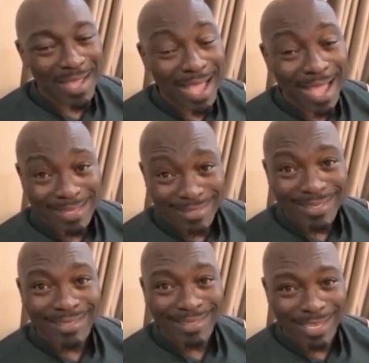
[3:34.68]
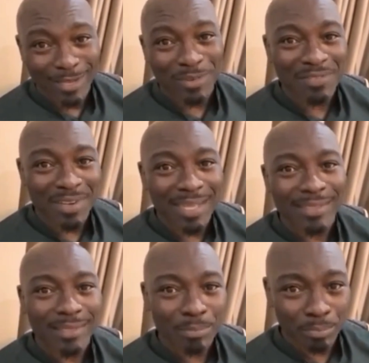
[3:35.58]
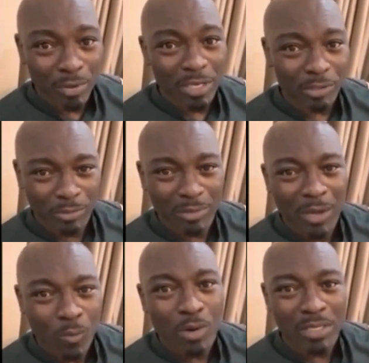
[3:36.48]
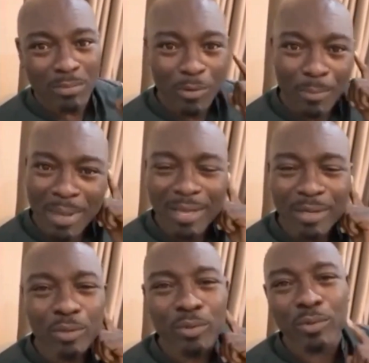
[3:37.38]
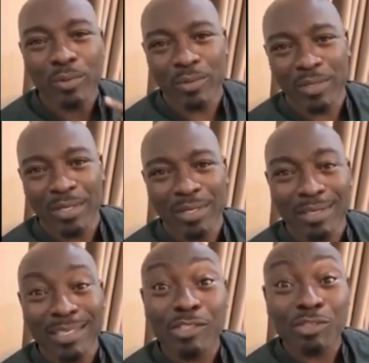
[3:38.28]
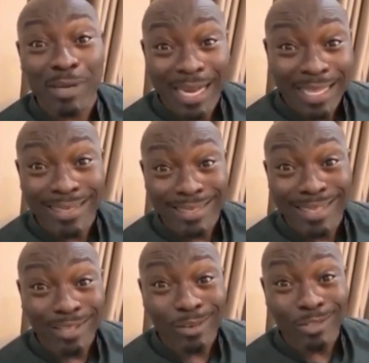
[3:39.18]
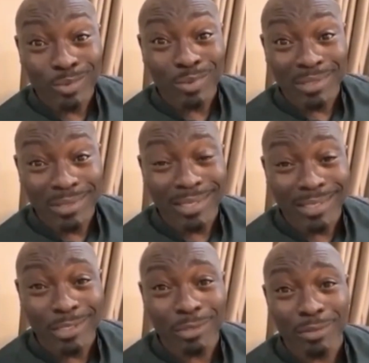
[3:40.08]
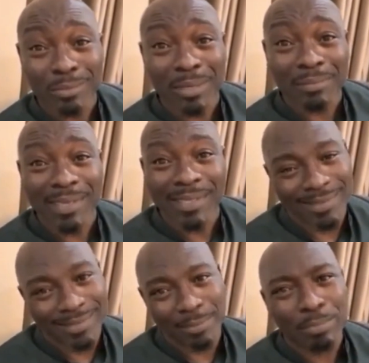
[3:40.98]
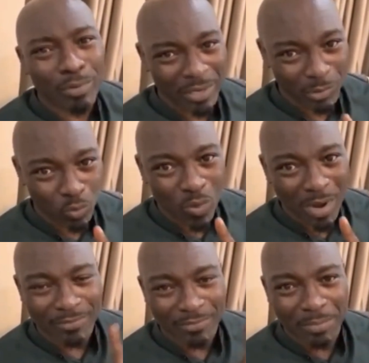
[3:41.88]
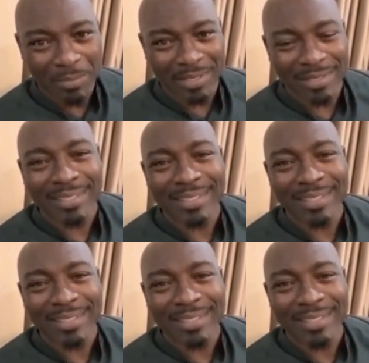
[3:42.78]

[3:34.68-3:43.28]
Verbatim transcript: Ask like we've asked. Point to that one Igbo man who is dragging Lagos with any Yoruba man. Point one for me.